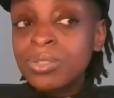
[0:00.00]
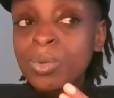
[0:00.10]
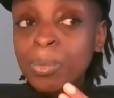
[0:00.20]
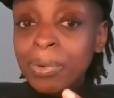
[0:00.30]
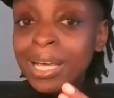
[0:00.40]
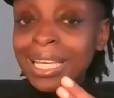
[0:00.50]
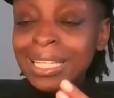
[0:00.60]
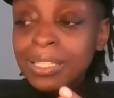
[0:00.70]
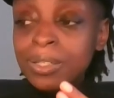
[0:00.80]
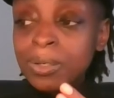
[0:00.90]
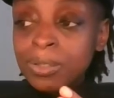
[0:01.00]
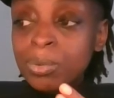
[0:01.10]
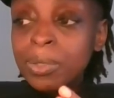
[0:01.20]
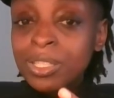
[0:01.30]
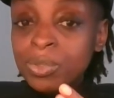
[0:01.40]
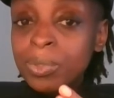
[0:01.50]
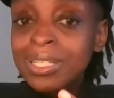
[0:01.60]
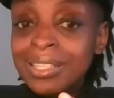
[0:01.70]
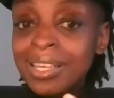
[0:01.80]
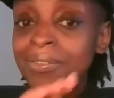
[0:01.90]
So by, in
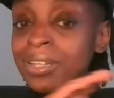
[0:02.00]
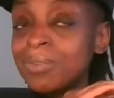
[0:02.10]
2027,